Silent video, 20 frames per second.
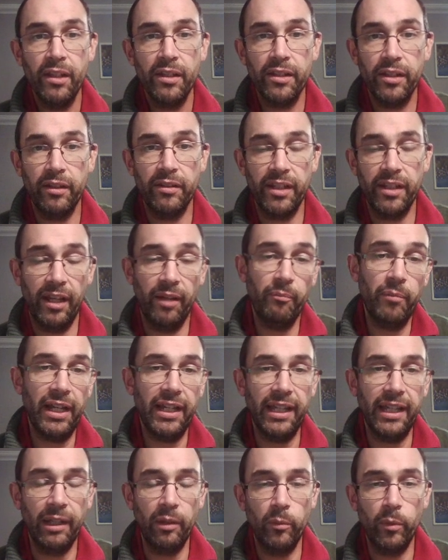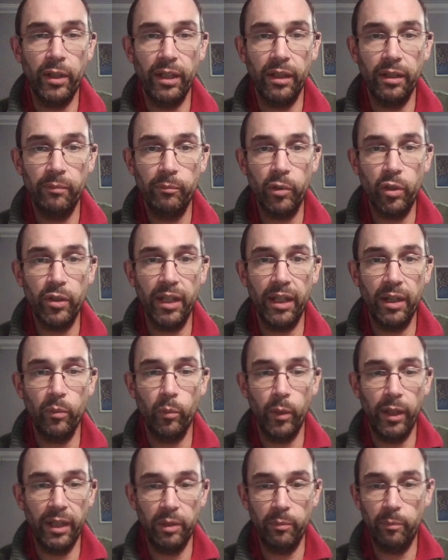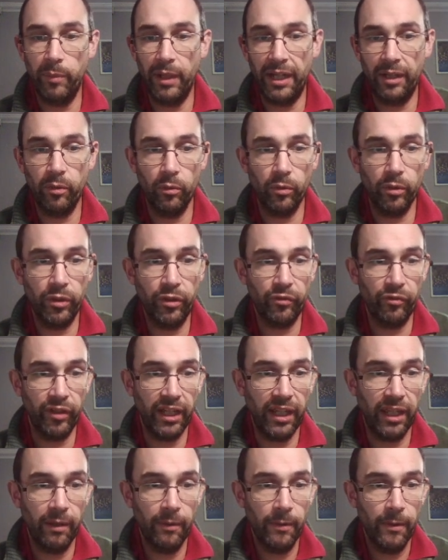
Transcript: So you say I'm blocking with Black Orc 3.